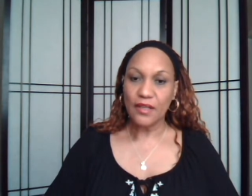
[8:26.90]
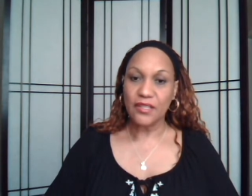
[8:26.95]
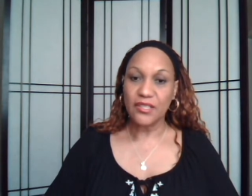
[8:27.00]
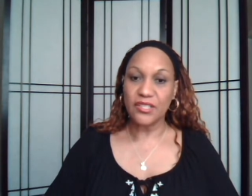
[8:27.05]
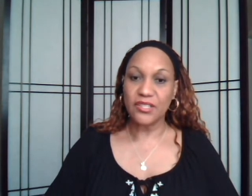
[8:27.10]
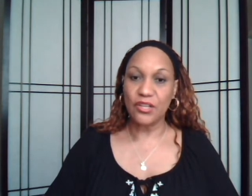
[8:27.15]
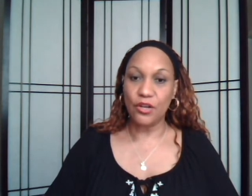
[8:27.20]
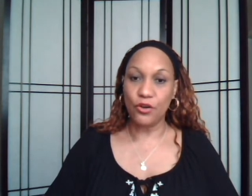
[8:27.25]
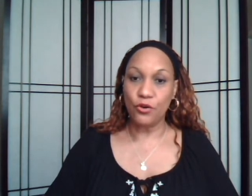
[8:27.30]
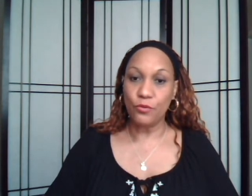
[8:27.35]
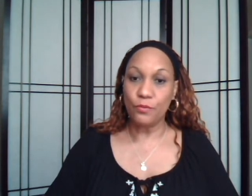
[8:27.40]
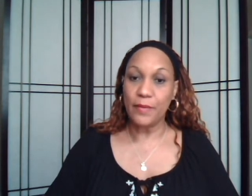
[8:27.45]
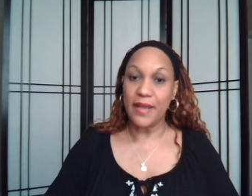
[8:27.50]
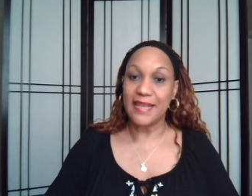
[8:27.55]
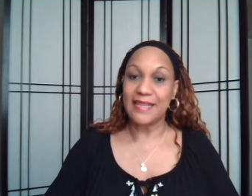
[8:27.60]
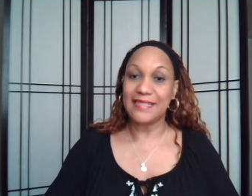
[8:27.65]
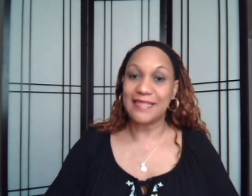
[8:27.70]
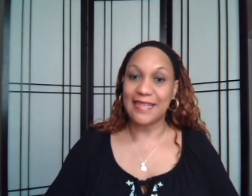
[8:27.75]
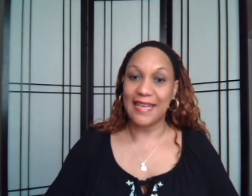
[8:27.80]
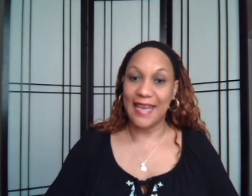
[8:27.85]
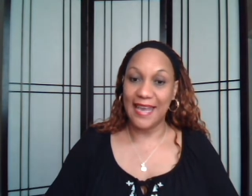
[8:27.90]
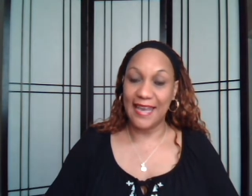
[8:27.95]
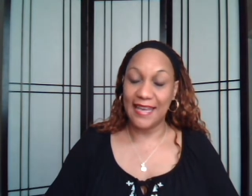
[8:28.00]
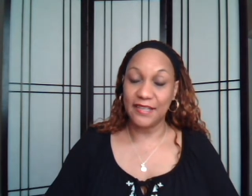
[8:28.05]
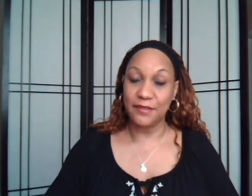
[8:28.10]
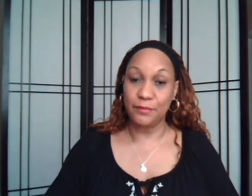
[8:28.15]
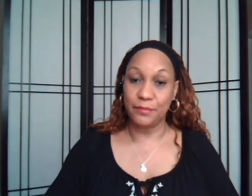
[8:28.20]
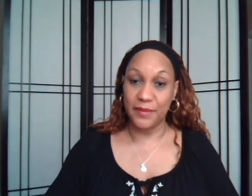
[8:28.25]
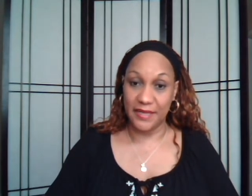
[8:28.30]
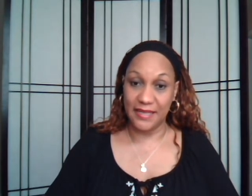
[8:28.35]
soulmates
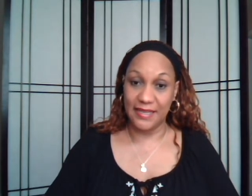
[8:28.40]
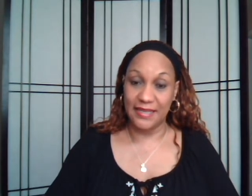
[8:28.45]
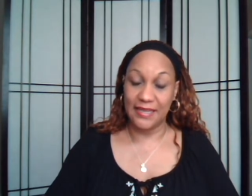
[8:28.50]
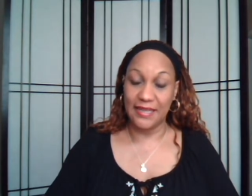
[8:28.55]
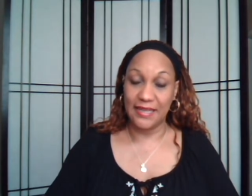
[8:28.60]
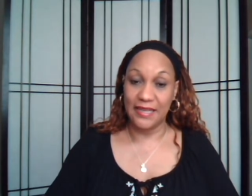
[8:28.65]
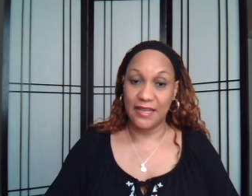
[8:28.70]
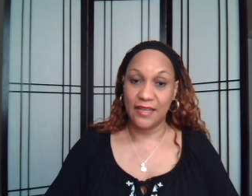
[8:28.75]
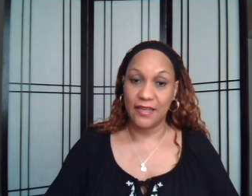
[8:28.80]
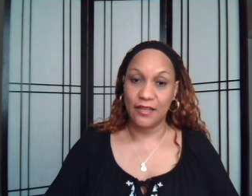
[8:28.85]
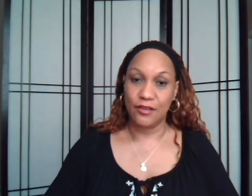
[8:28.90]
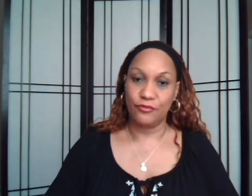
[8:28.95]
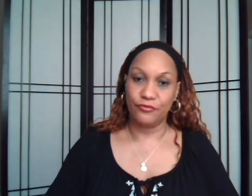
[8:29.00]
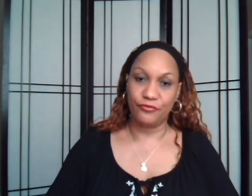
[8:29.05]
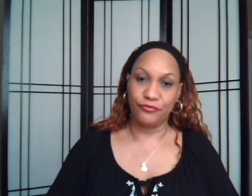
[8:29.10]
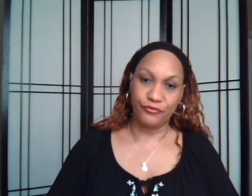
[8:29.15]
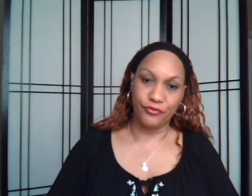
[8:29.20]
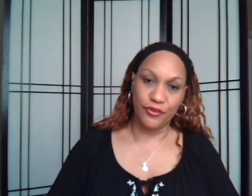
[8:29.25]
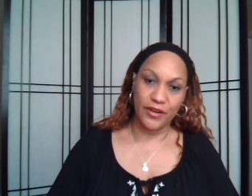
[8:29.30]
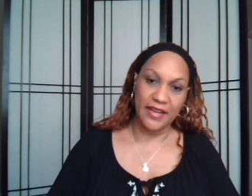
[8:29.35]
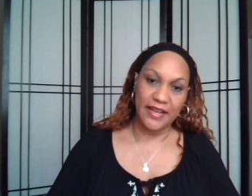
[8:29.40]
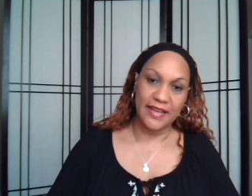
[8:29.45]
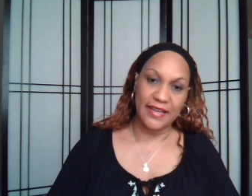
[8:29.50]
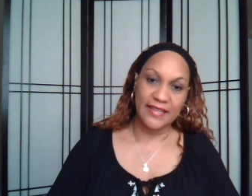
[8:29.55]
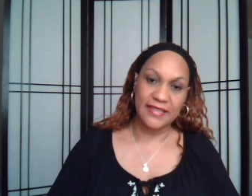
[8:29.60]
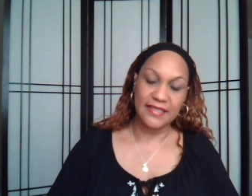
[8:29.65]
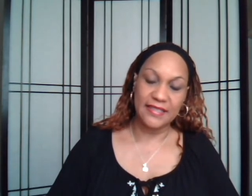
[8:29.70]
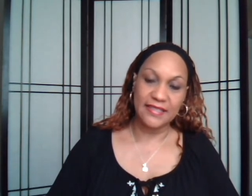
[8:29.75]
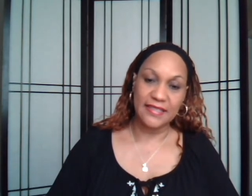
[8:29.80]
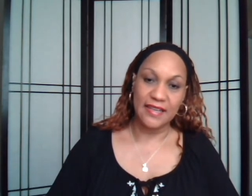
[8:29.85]
can be
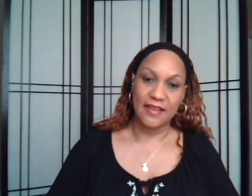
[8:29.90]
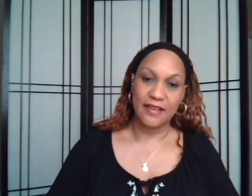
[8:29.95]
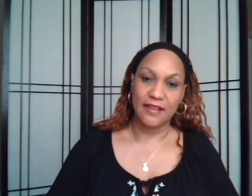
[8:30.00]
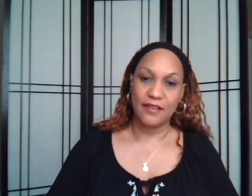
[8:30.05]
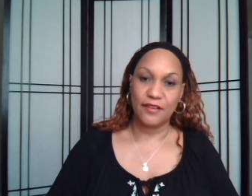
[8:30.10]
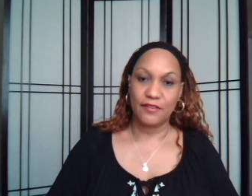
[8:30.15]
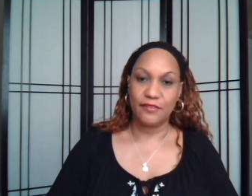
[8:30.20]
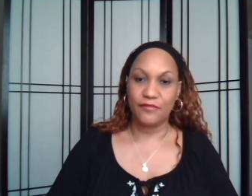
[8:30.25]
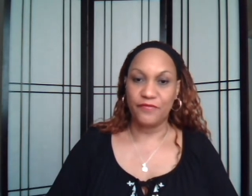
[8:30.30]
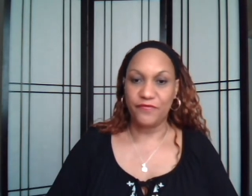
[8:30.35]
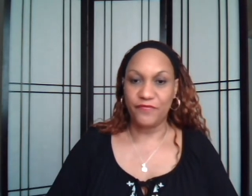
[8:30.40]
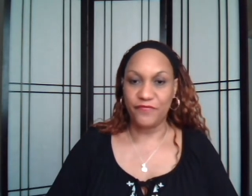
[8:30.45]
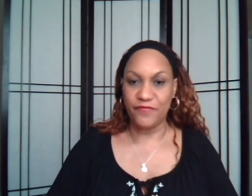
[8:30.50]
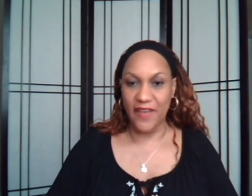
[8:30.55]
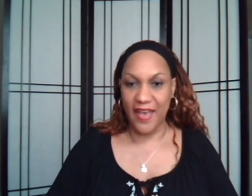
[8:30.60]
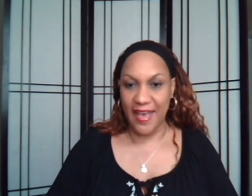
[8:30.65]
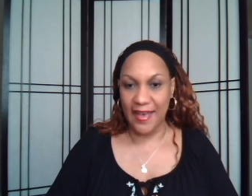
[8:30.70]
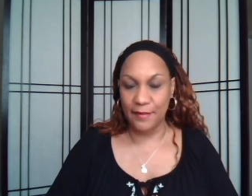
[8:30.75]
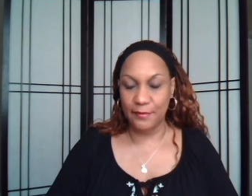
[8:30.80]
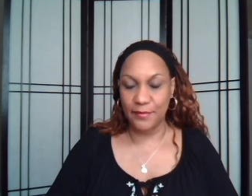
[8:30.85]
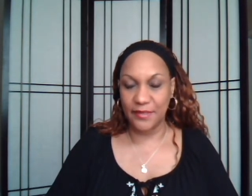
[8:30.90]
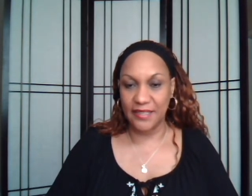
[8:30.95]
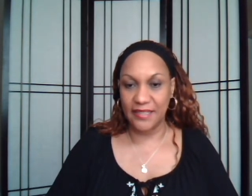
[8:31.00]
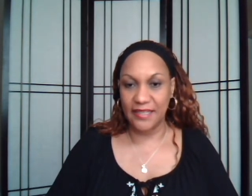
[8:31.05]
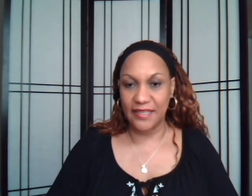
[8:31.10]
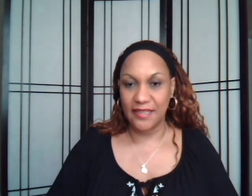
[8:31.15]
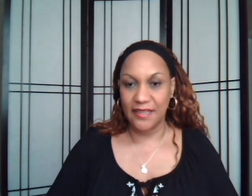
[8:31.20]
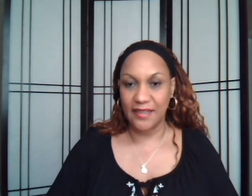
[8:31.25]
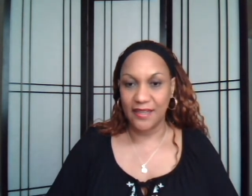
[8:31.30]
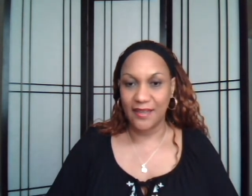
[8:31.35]
friends,
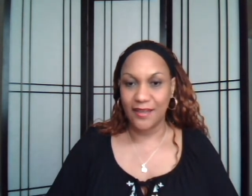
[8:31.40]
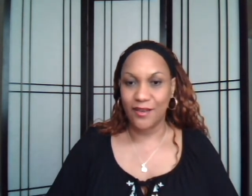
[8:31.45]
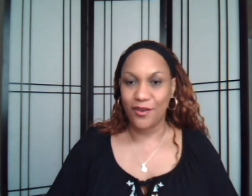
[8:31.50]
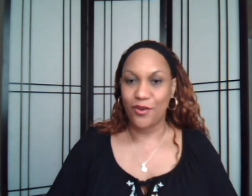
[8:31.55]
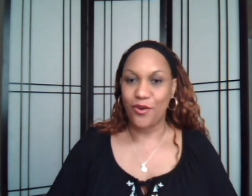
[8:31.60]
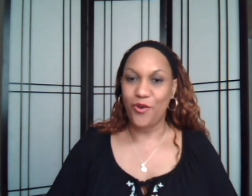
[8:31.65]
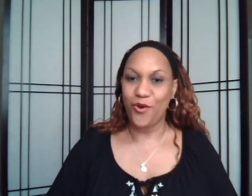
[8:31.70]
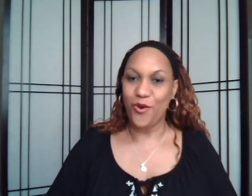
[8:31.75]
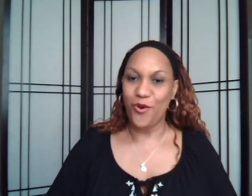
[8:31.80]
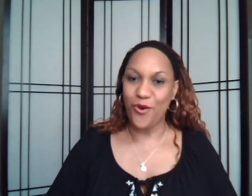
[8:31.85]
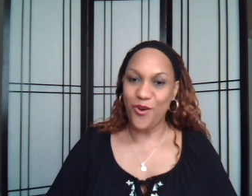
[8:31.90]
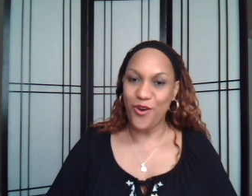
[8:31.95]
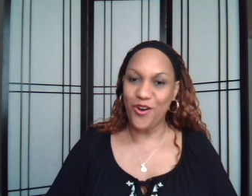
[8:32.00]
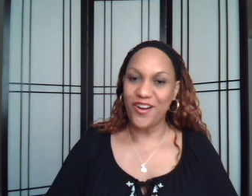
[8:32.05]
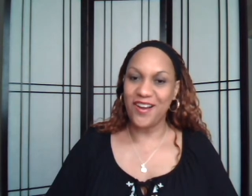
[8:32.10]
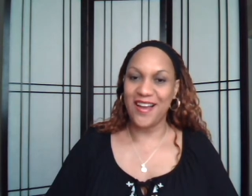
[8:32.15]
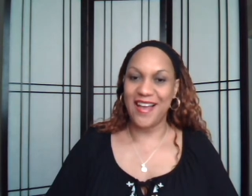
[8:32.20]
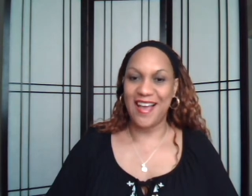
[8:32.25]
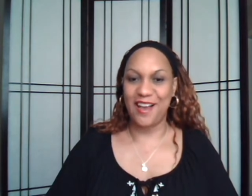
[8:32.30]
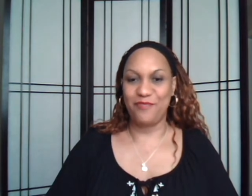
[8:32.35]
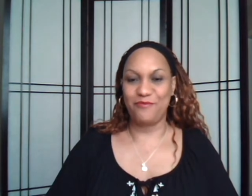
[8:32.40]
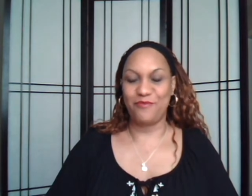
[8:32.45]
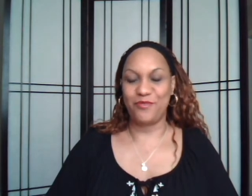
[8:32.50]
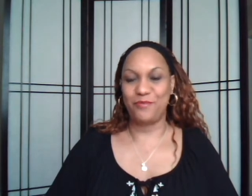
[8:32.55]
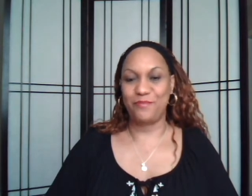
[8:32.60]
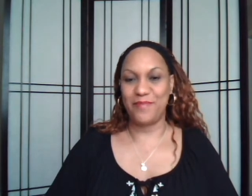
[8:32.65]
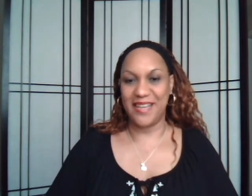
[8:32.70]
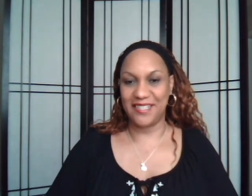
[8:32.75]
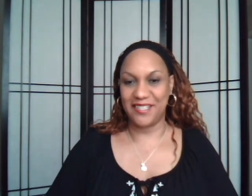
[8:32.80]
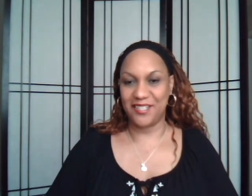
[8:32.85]
family, or our
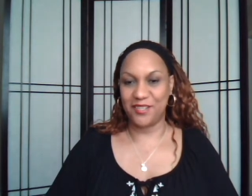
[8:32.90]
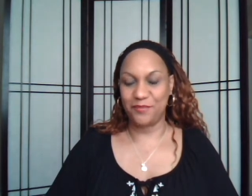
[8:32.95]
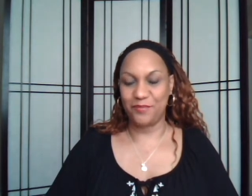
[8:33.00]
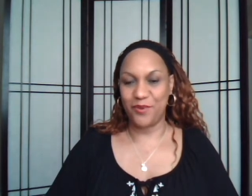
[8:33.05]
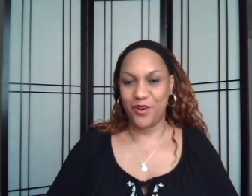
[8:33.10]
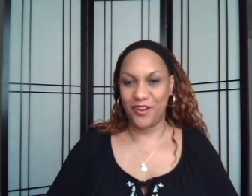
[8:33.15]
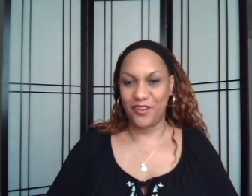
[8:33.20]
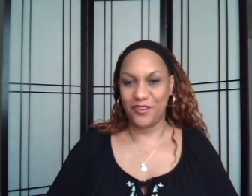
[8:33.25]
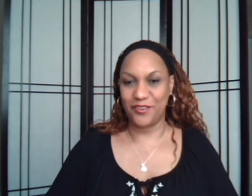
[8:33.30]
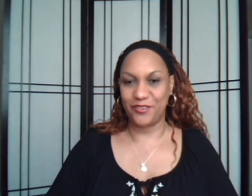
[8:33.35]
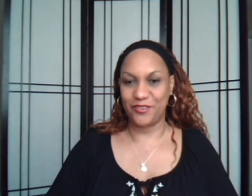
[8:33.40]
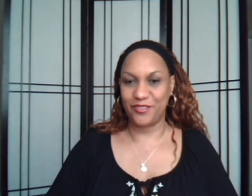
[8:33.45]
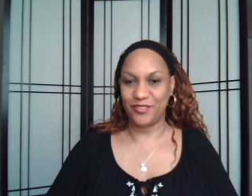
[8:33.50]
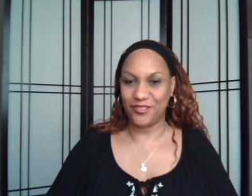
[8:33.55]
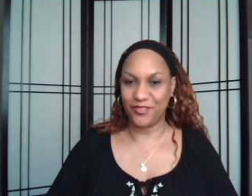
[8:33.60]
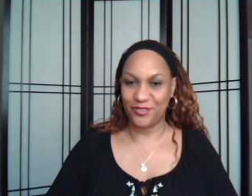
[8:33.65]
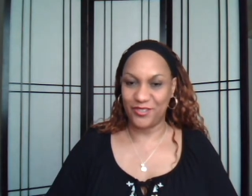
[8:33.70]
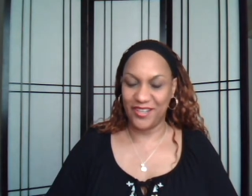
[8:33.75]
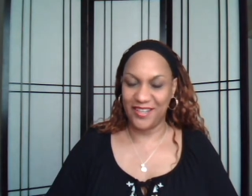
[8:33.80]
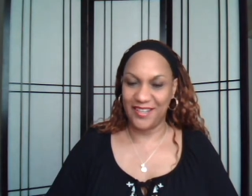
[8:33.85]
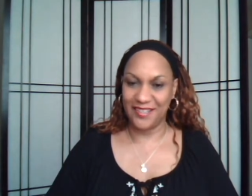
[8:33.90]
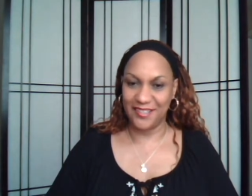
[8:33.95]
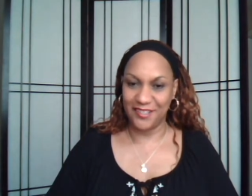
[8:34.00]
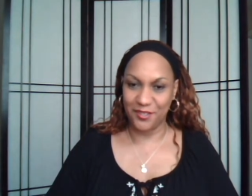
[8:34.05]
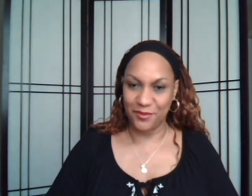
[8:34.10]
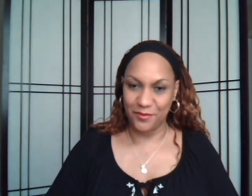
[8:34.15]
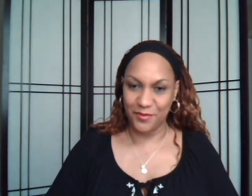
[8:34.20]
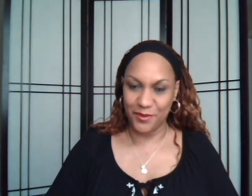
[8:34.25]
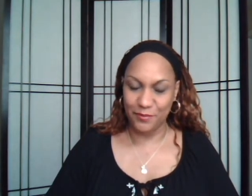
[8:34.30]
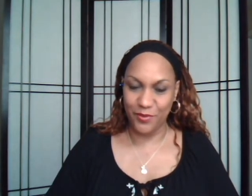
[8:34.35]
romantic partners or
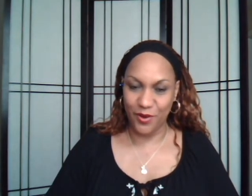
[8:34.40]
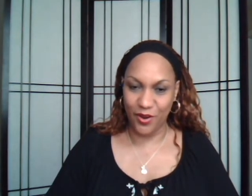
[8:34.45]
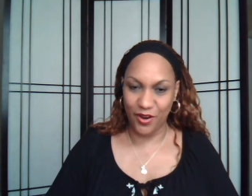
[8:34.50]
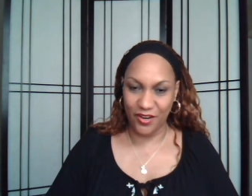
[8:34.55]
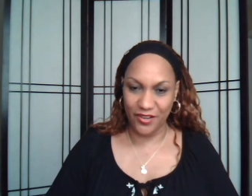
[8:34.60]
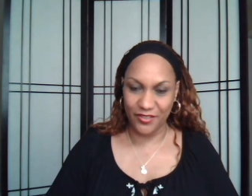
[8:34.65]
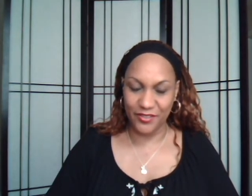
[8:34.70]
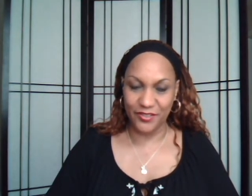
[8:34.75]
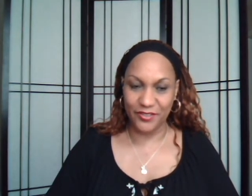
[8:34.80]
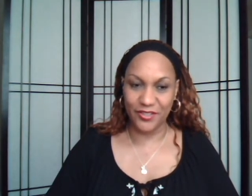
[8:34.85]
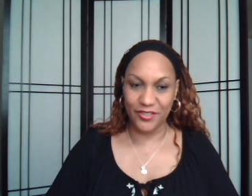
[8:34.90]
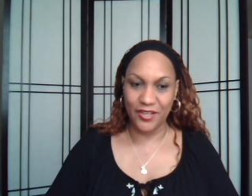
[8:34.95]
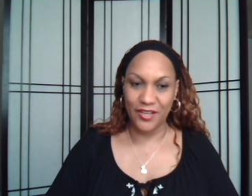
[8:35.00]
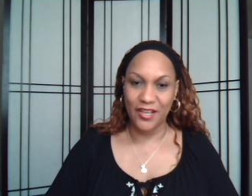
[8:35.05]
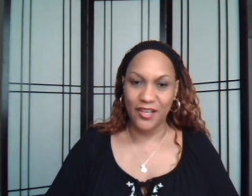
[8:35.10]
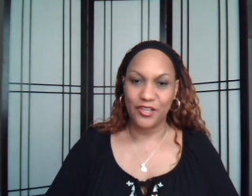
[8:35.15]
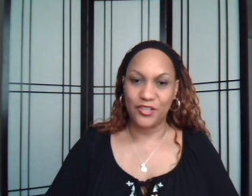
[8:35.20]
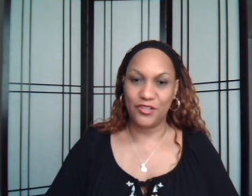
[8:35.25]
intimate partners.